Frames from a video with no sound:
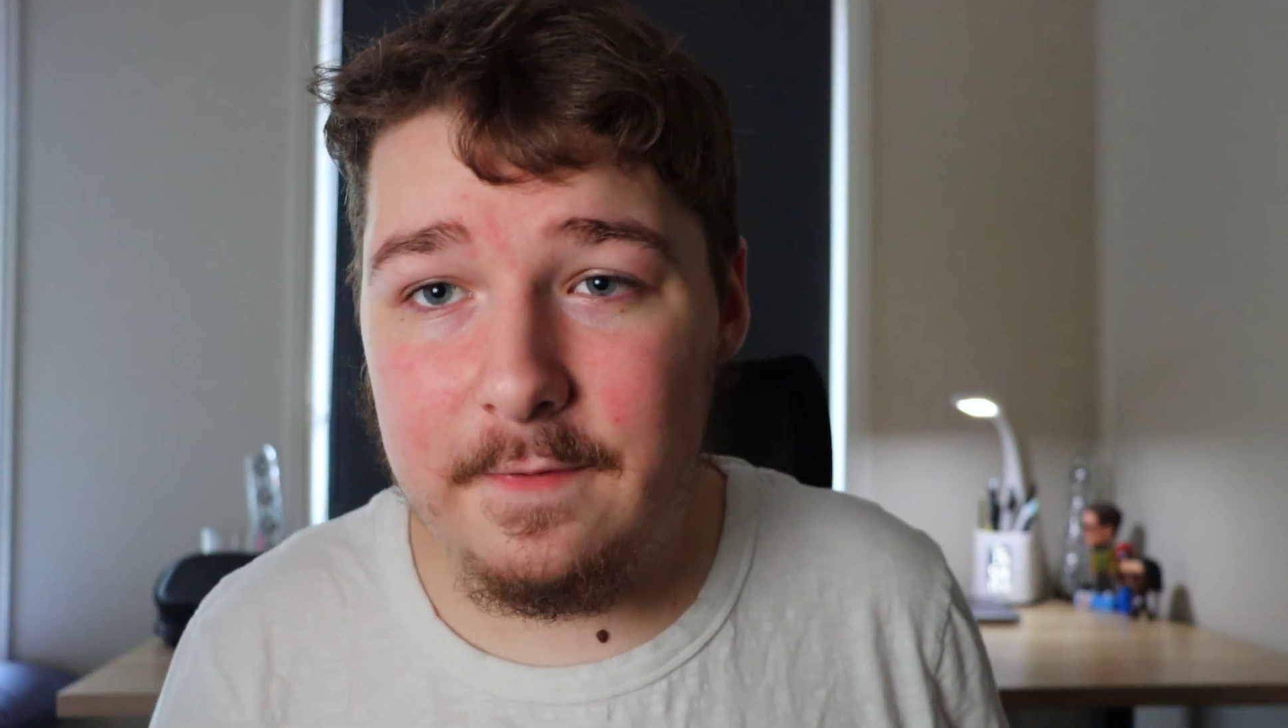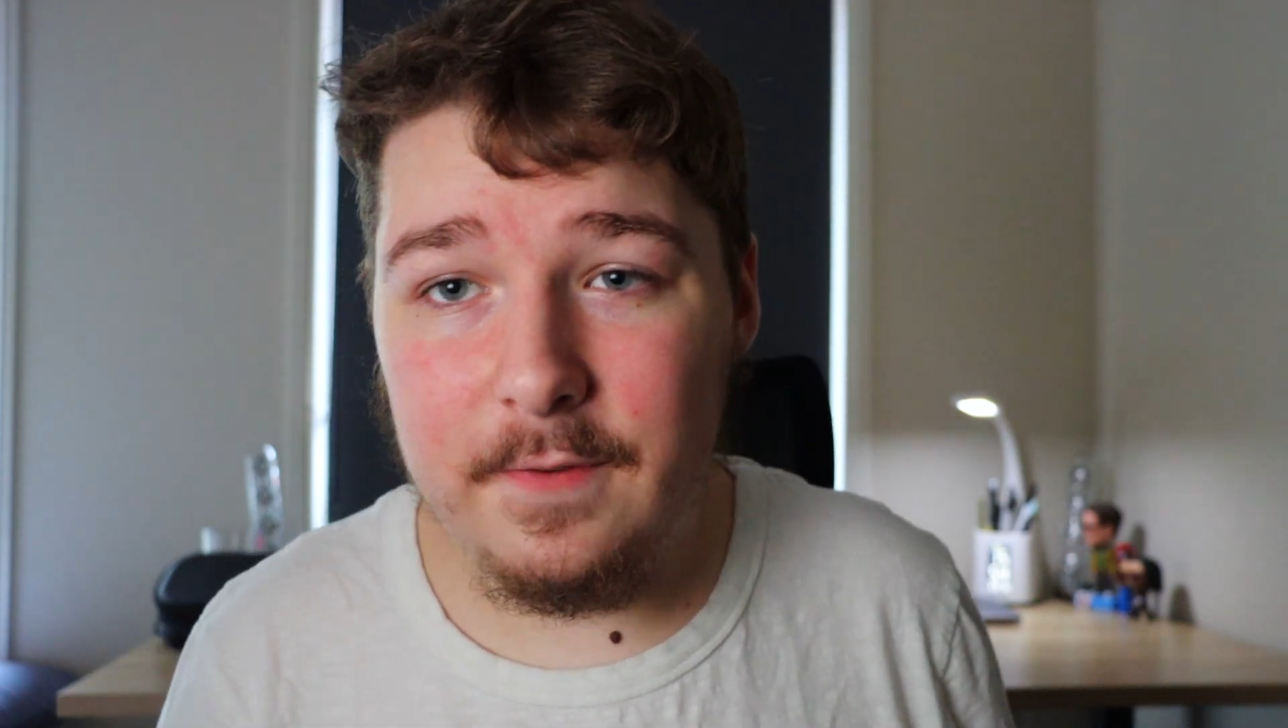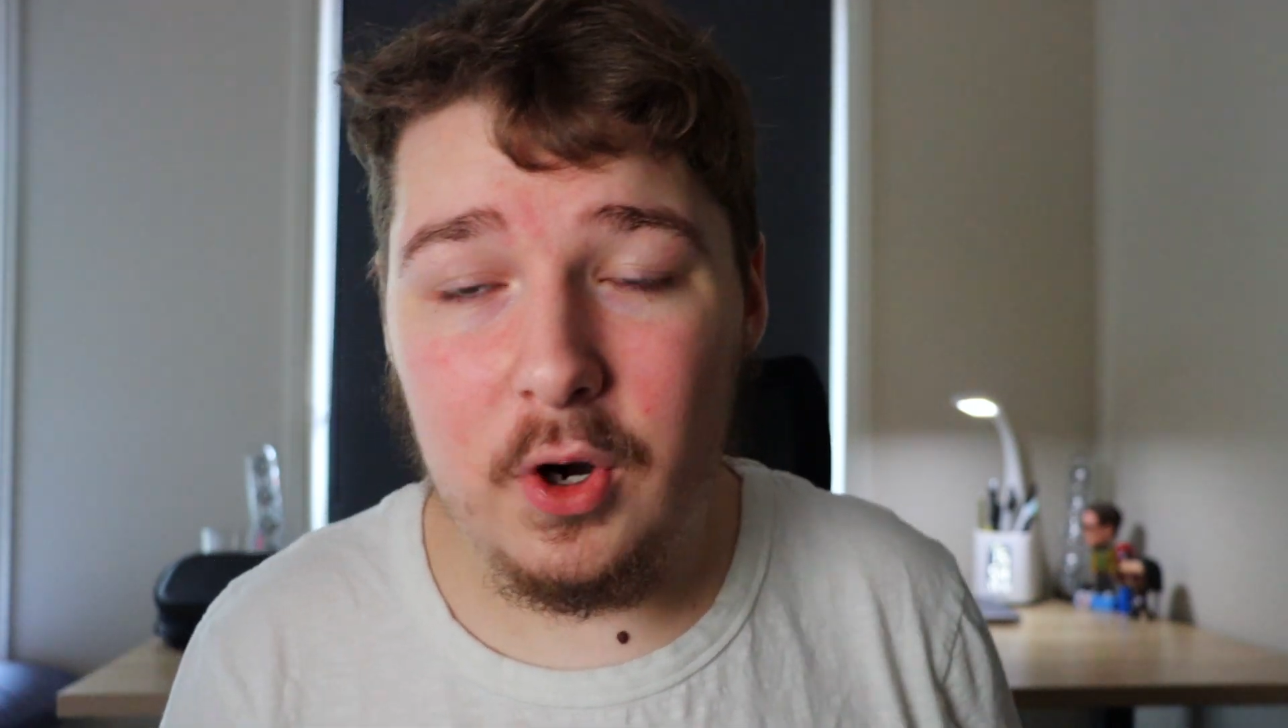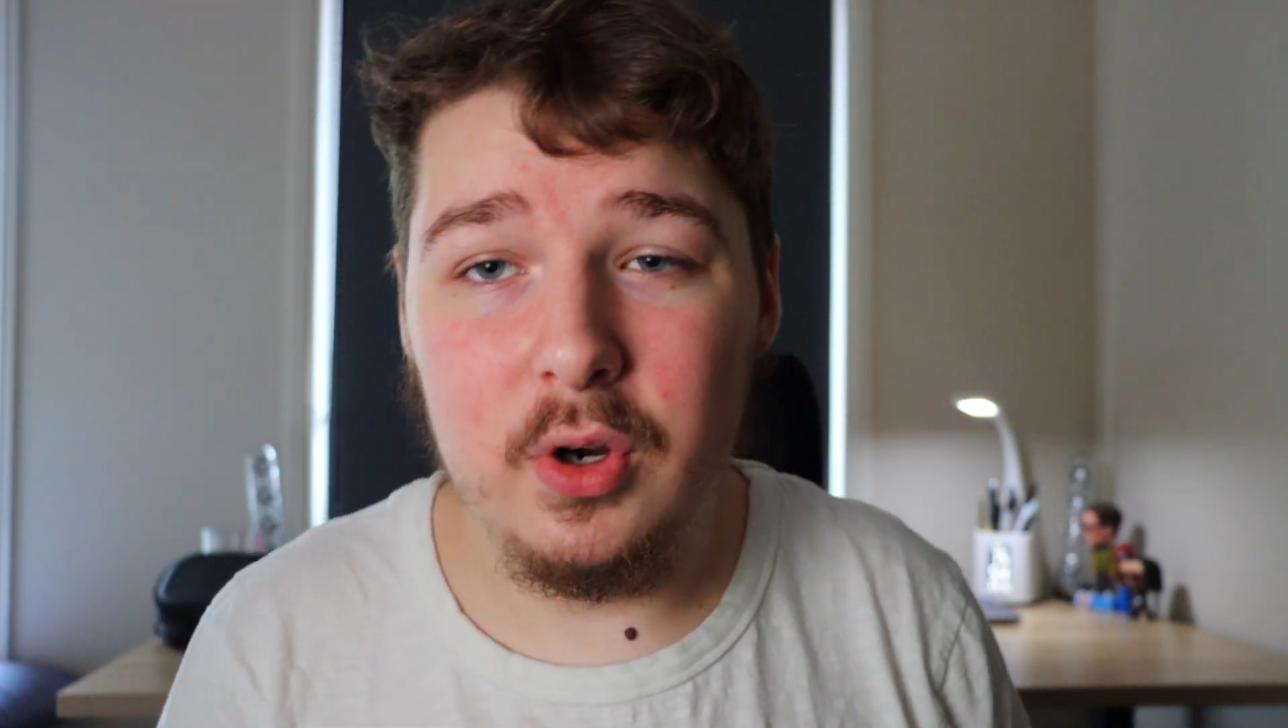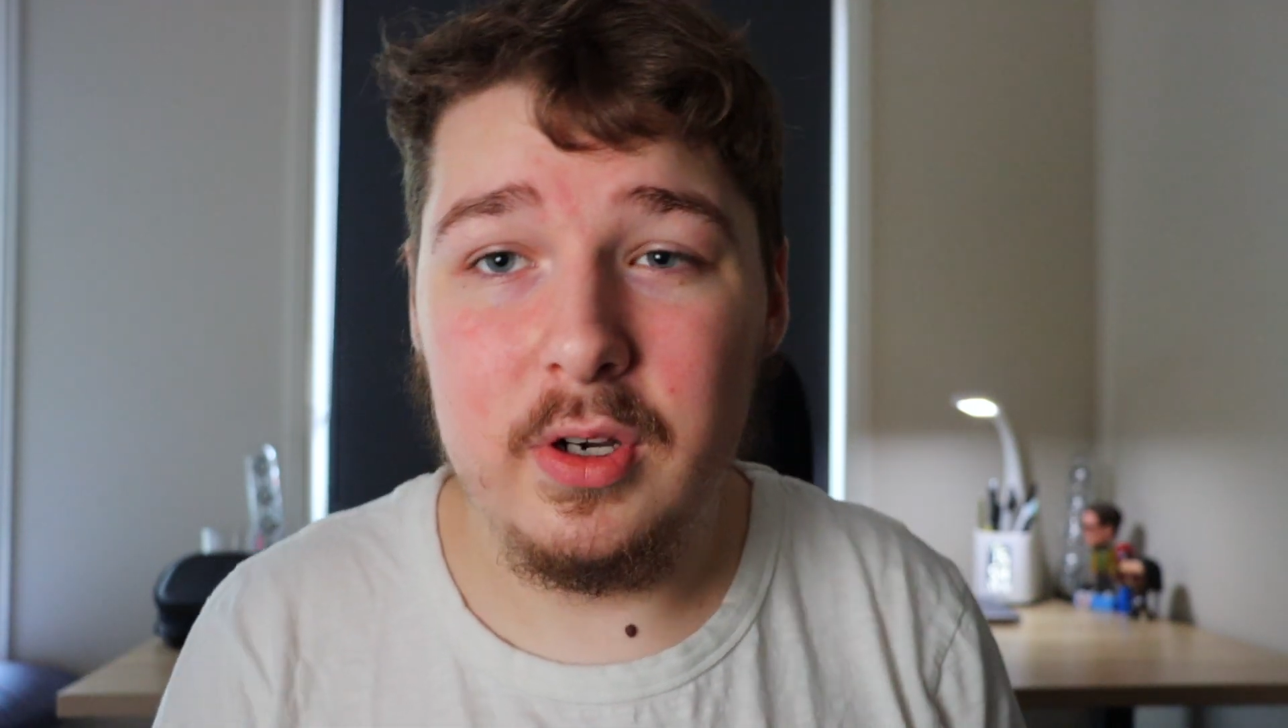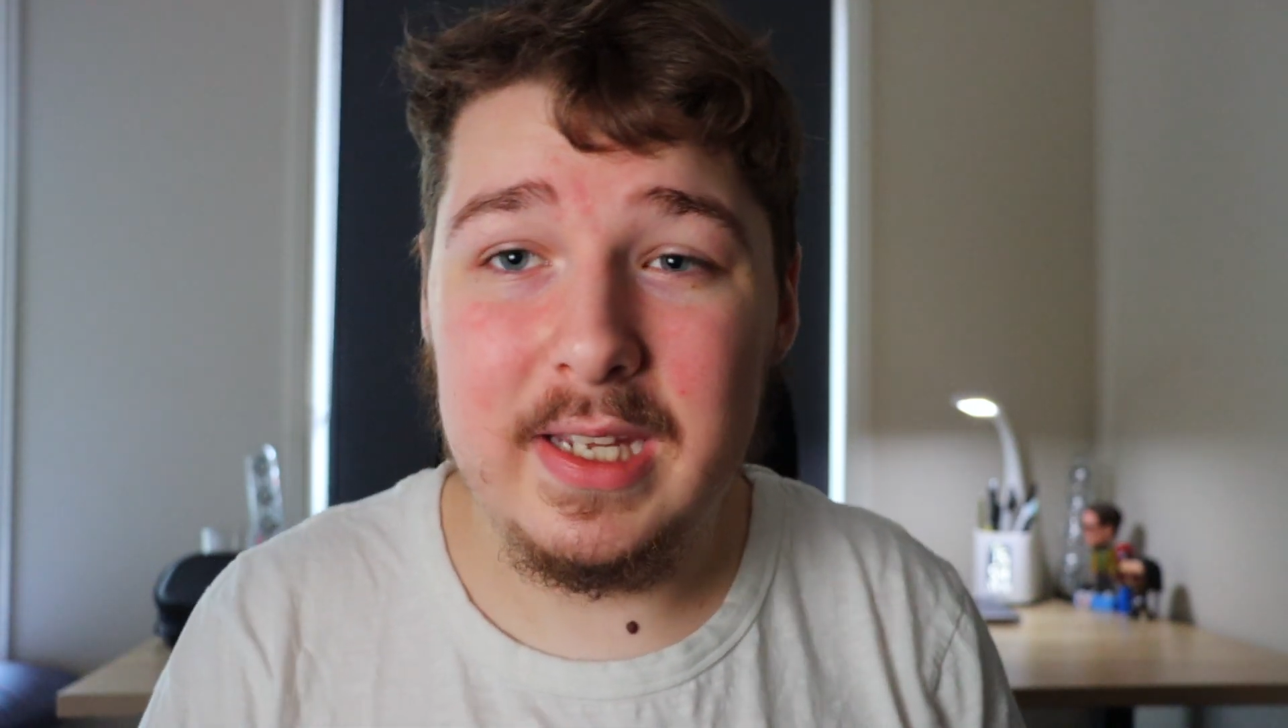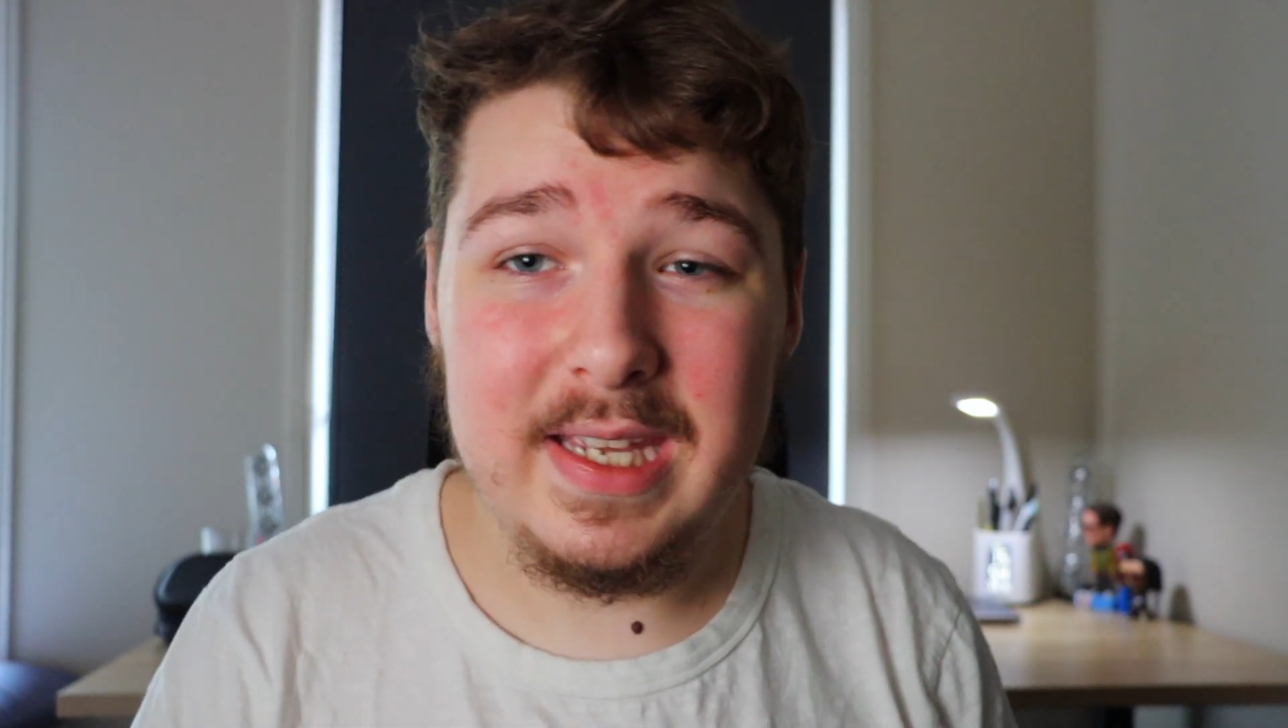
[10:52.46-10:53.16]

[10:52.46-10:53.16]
phone,